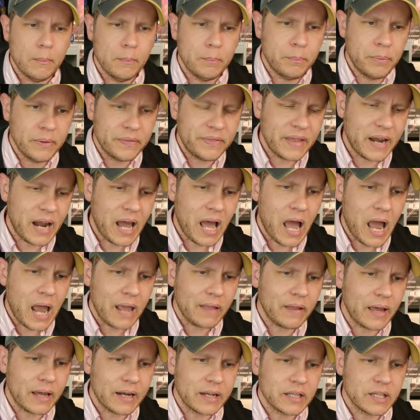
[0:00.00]
But then I
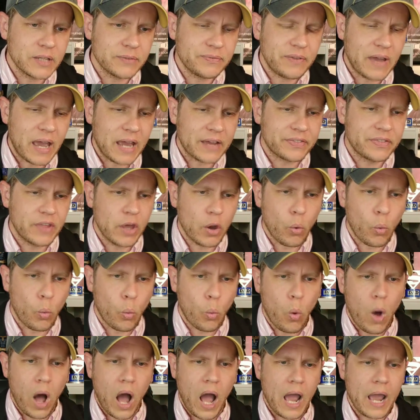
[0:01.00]
highlighted the fact that
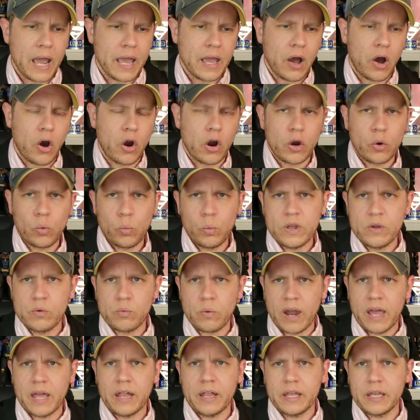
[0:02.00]
why aren't we
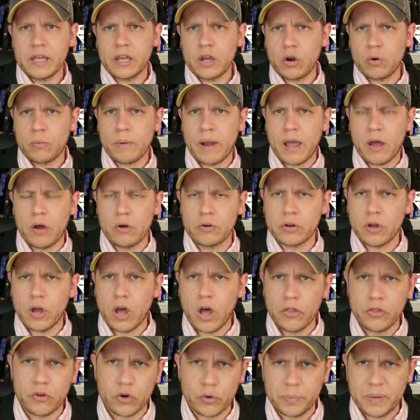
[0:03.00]
rallying around
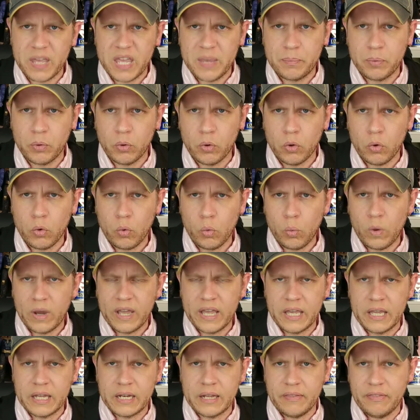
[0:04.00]
other people
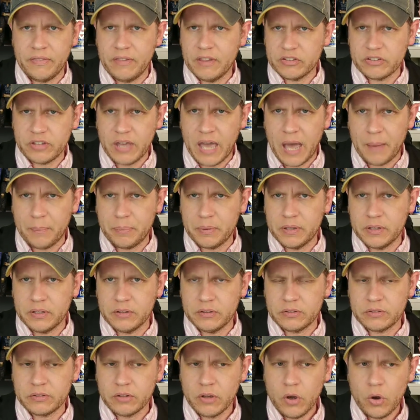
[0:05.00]
when this
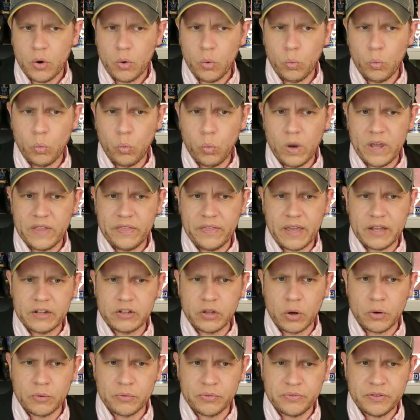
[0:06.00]
happens, when they
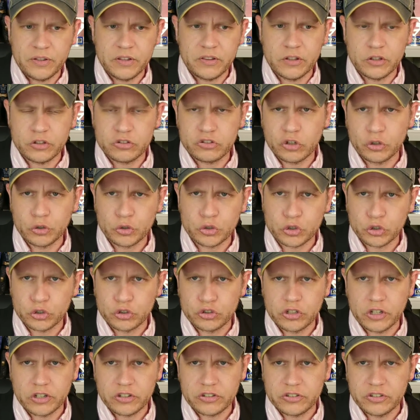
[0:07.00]
don't fit the social
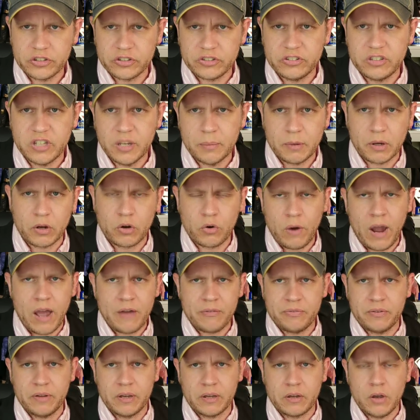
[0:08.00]
justice
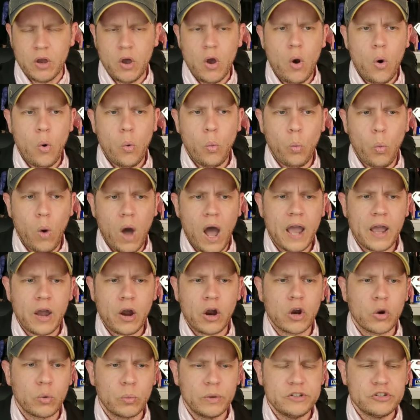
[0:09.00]
demographic? Why
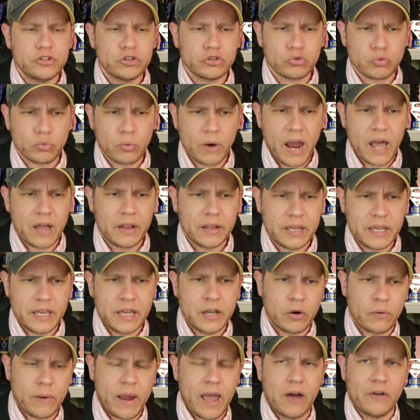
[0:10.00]
aren't we just
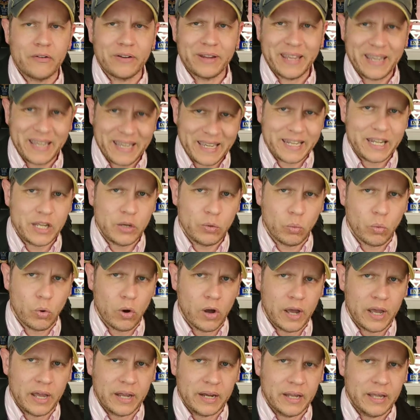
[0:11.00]
rallying around
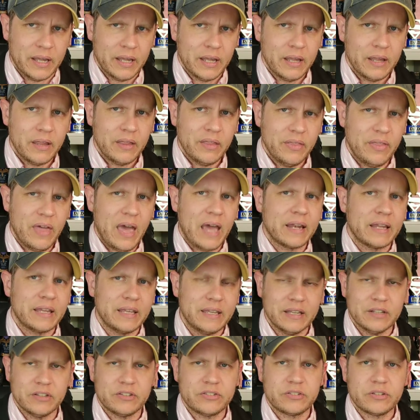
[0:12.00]
anyone
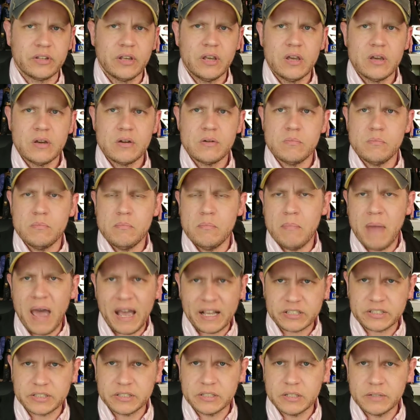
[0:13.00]
that gets
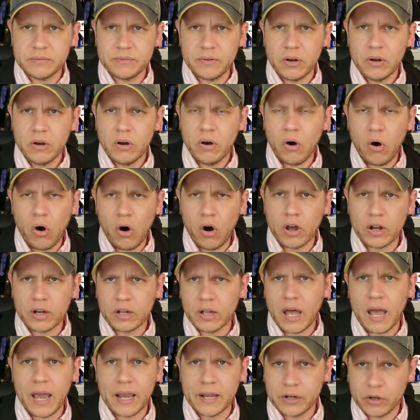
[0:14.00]
massive
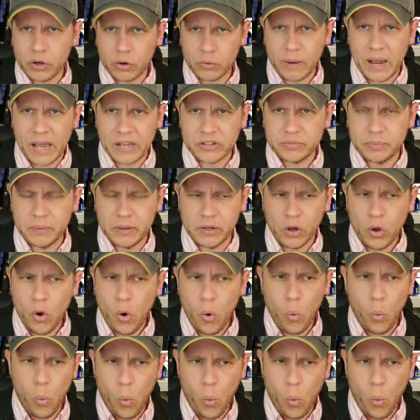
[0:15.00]
online harassment?